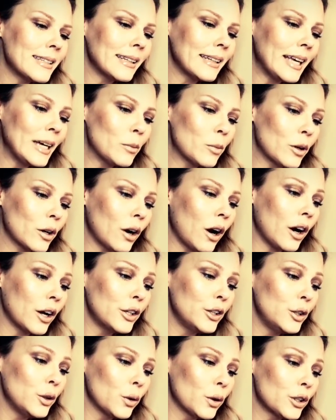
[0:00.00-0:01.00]
labor
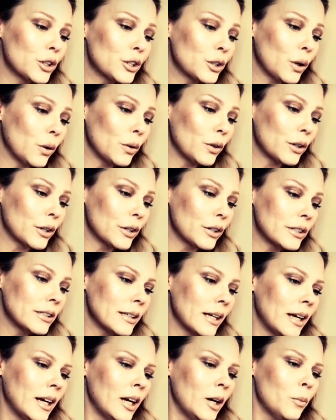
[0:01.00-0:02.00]
on your shoulders,
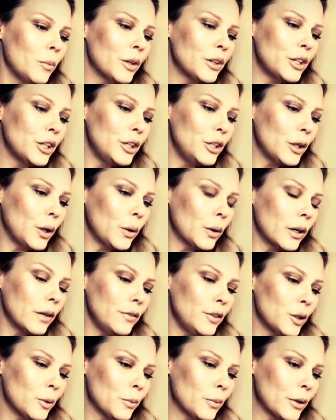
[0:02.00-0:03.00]
but the yoke
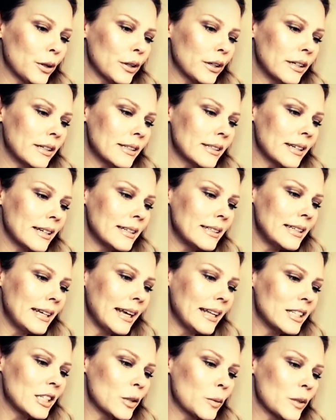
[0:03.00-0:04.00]
of your burdens
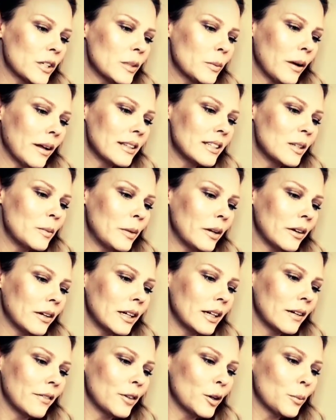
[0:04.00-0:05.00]
contains the
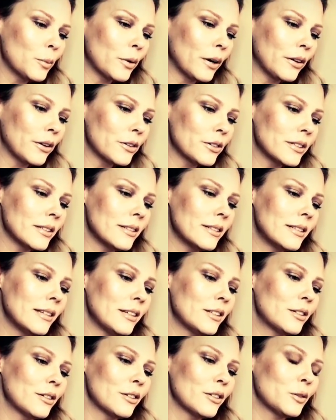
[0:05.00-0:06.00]
responsibility of your brothers and
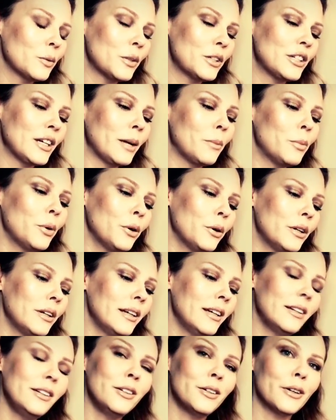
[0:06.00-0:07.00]
sisters, which I put
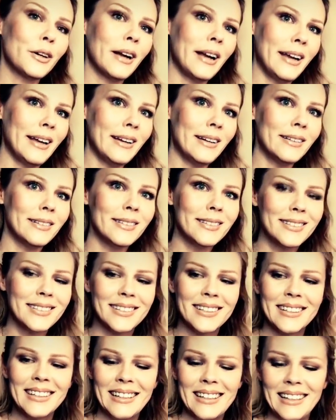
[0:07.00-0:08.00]
in your
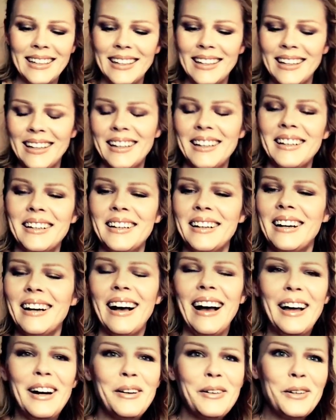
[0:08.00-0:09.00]
hands.
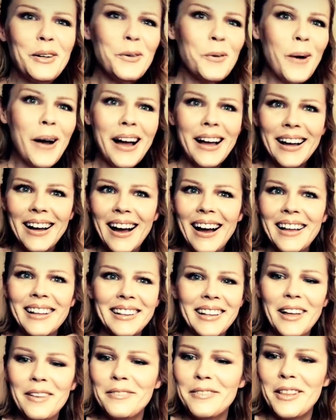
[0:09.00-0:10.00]
I don't know why I
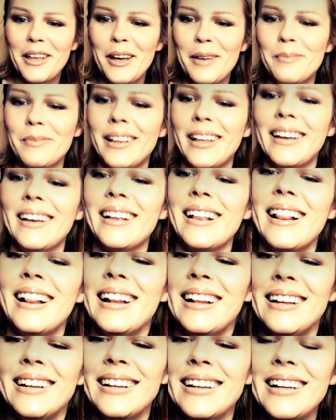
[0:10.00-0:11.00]
love them. Like,
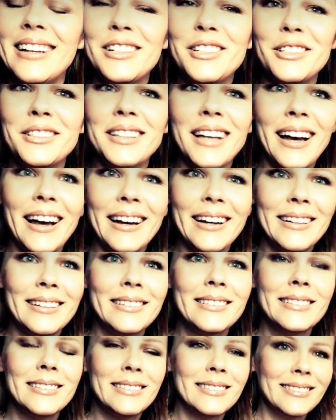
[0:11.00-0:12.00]
each
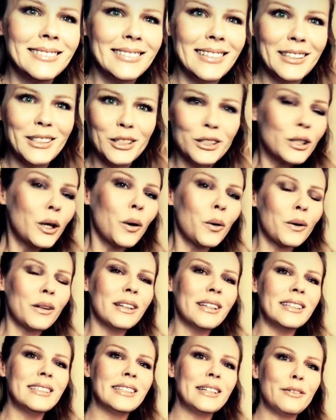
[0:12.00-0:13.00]
sign, it's
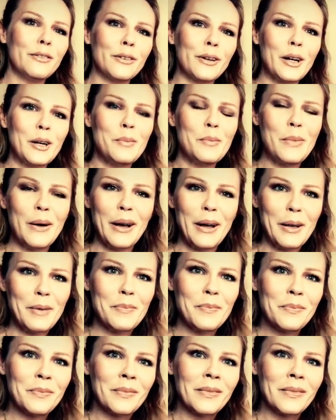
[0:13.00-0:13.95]
totally different, but